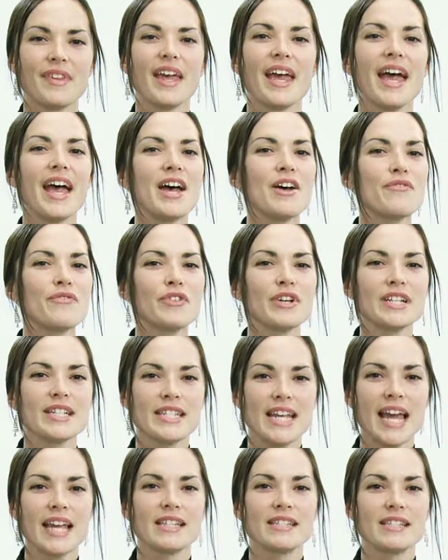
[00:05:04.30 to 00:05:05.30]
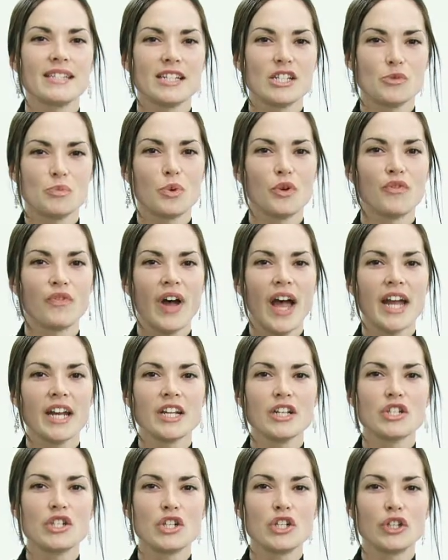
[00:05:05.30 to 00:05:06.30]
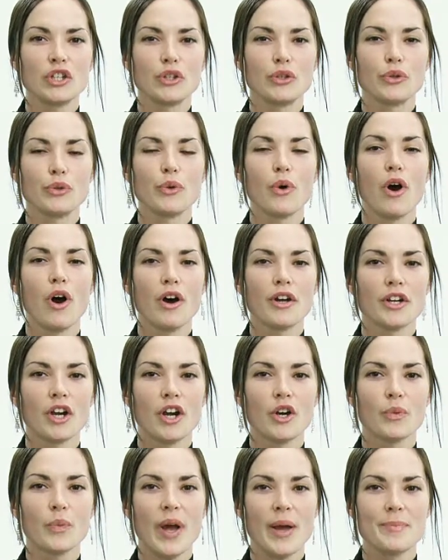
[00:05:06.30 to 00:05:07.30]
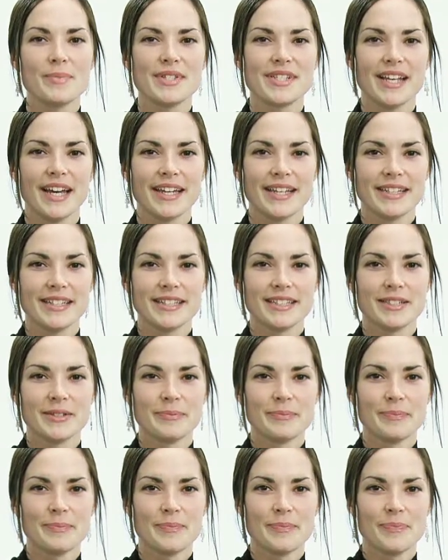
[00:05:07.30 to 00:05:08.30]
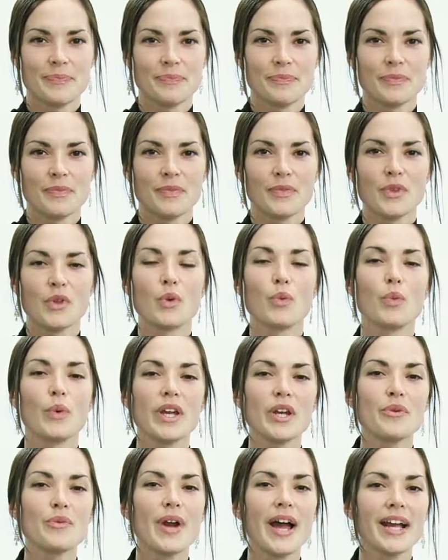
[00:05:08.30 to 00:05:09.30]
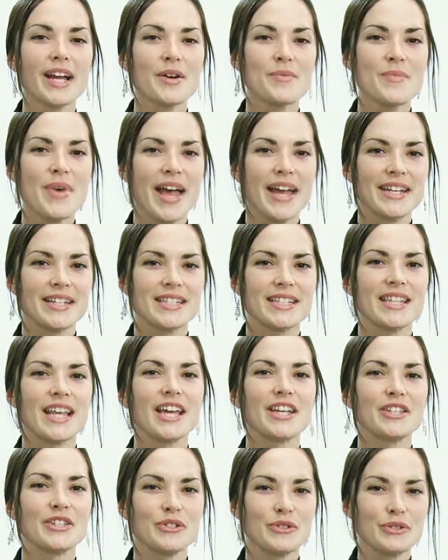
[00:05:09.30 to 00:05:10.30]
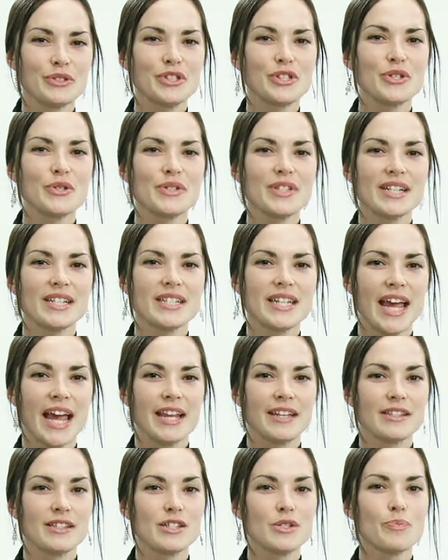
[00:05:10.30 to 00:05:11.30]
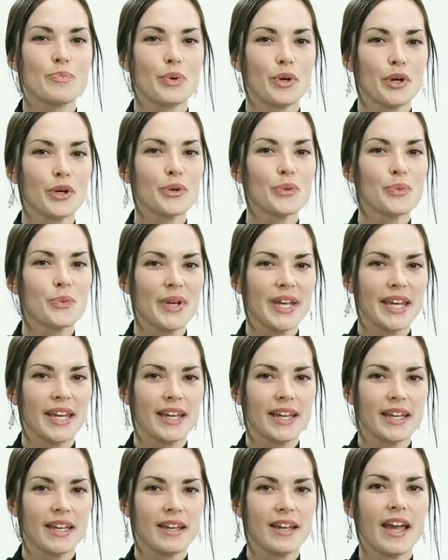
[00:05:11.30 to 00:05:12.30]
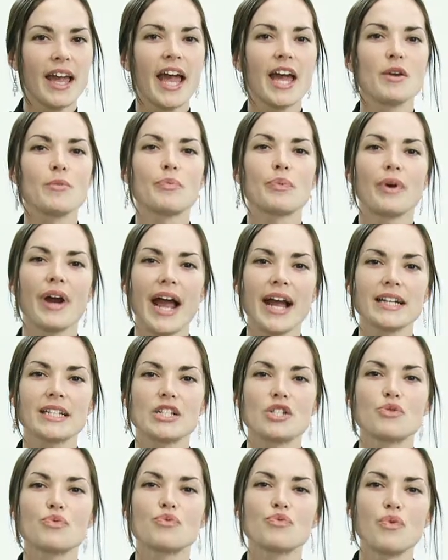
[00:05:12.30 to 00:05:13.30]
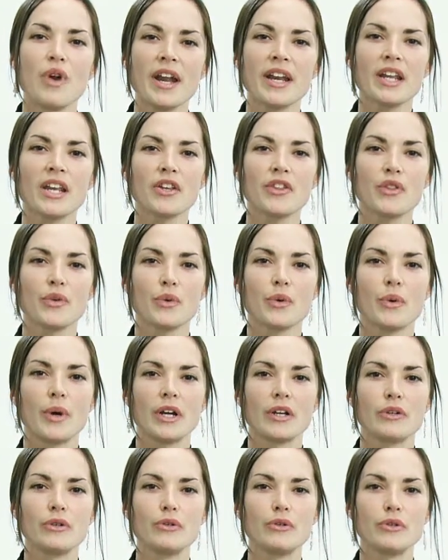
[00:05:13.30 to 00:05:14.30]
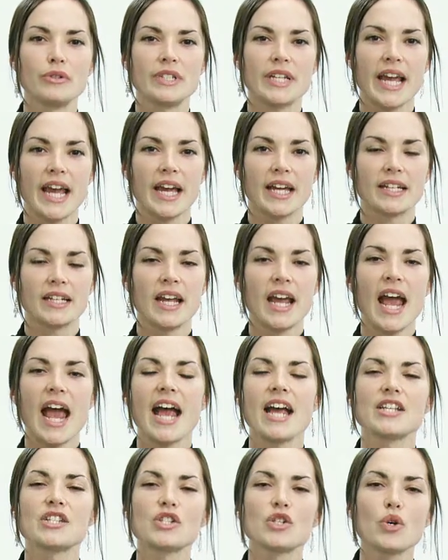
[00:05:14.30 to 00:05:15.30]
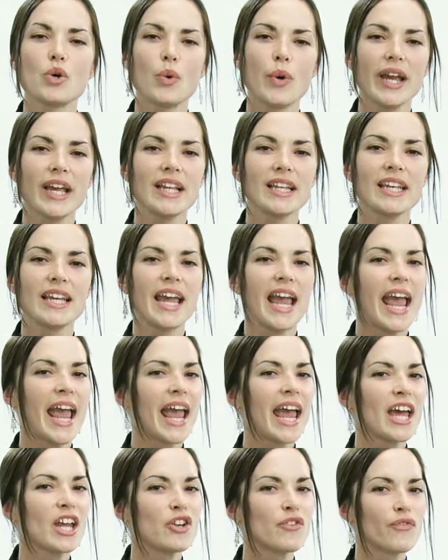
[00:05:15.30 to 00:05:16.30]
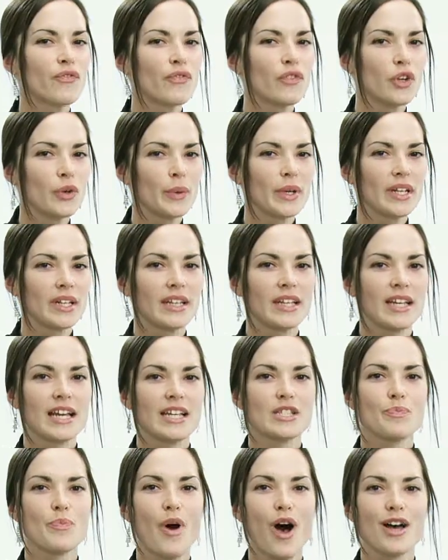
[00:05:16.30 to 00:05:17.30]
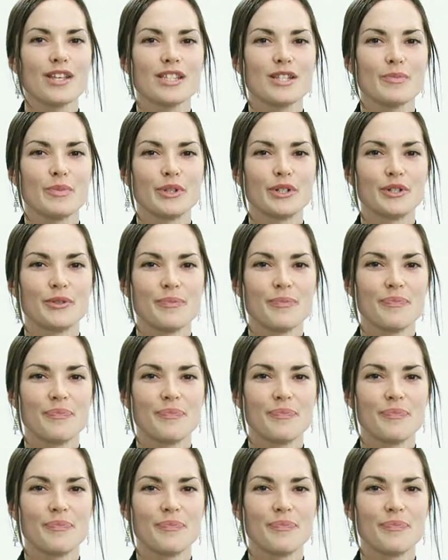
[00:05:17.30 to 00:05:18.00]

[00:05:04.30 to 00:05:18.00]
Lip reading: Every tense is provided to you on our website. We recommend that you choose a tense per week and practice running through a gugudan as quickly and fluently as possible.